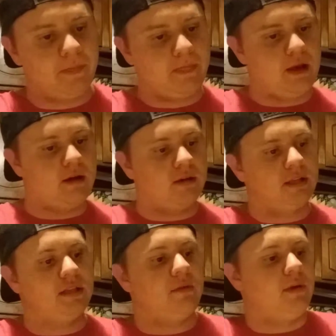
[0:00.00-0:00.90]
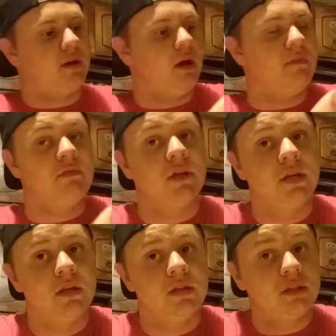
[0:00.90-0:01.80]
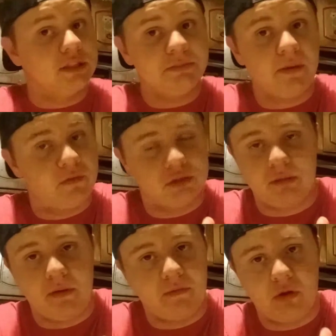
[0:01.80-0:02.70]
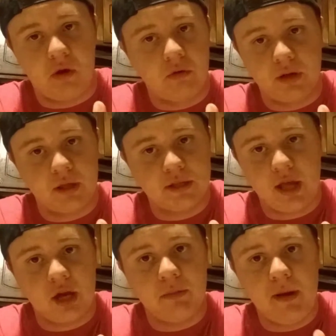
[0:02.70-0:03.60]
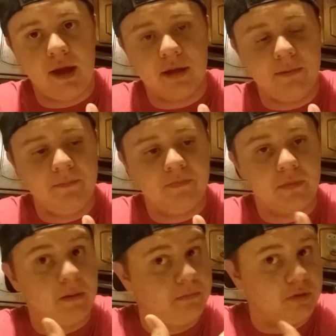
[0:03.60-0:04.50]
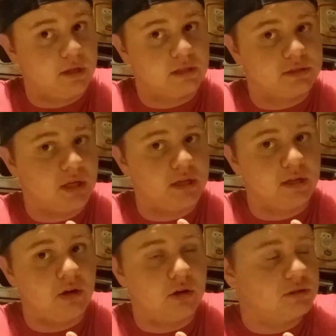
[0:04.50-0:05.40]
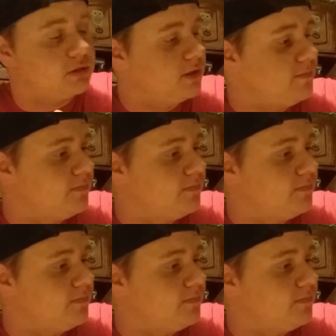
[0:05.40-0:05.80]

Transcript: No, I'll get that right off. This is my first time ever owning a tackle bag. I'm pretty excited, honestly.